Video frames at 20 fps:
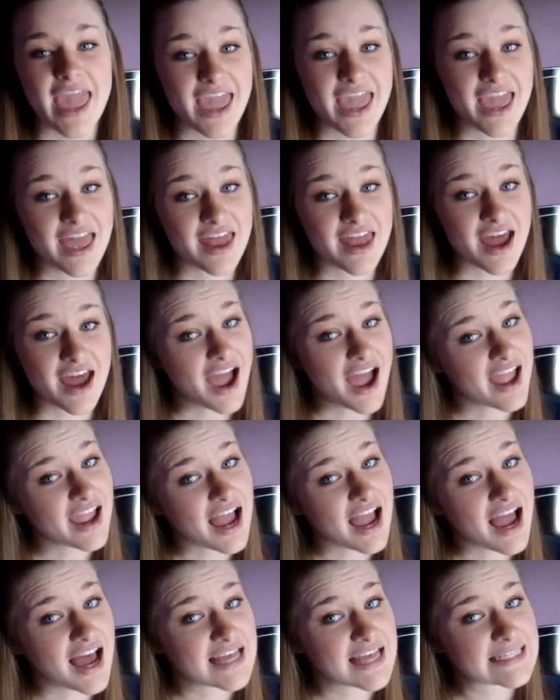and I
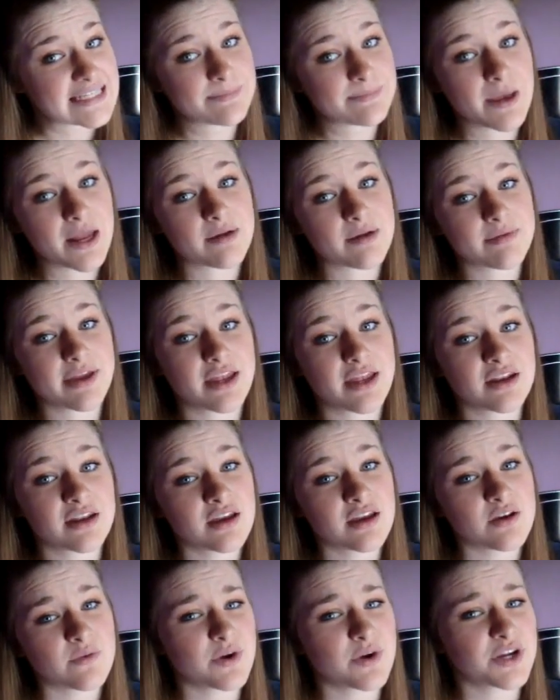got Spider-Man,
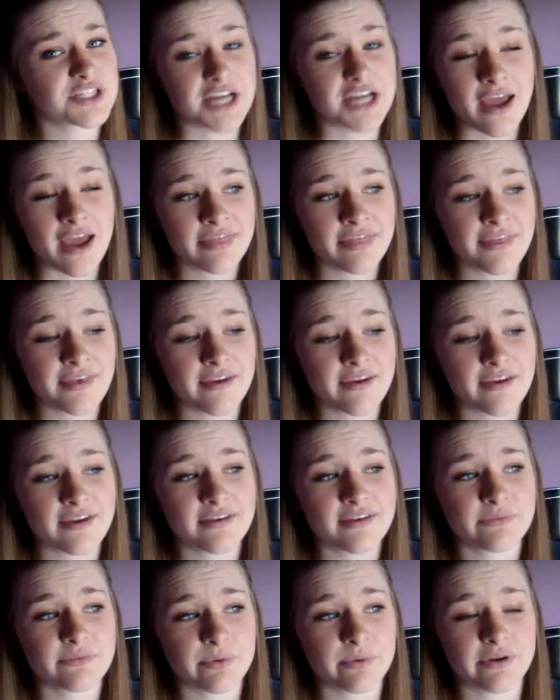which I think
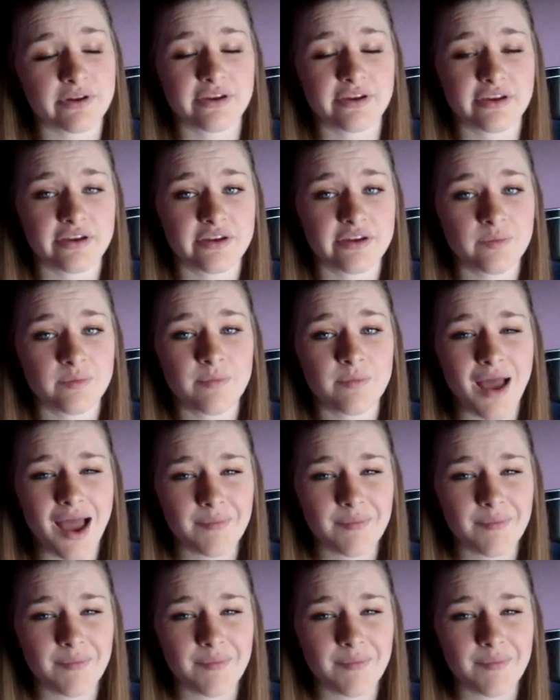is pretty good.